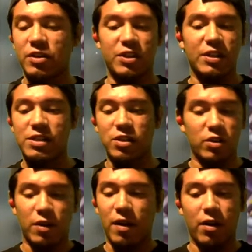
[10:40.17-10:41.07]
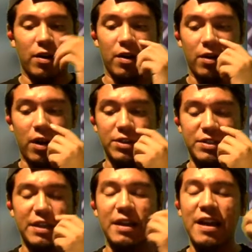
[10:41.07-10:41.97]
She does her launch
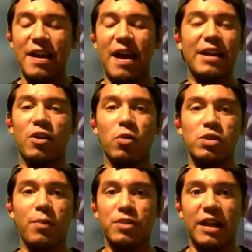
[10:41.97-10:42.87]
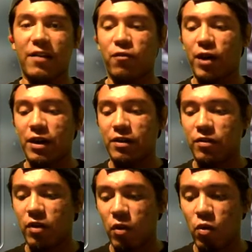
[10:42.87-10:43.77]
thing, and it goes up to like friggin'
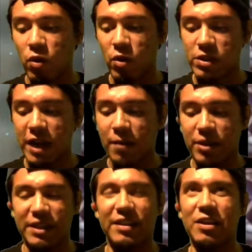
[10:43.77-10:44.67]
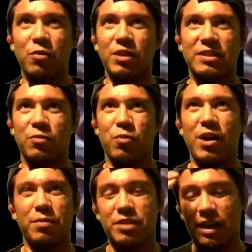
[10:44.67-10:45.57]
who knows how much. I think it went
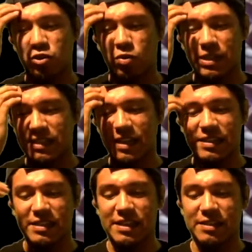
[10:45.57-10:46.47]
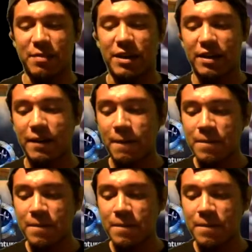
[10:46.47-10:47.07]
up to like 20 seconds last time I did it.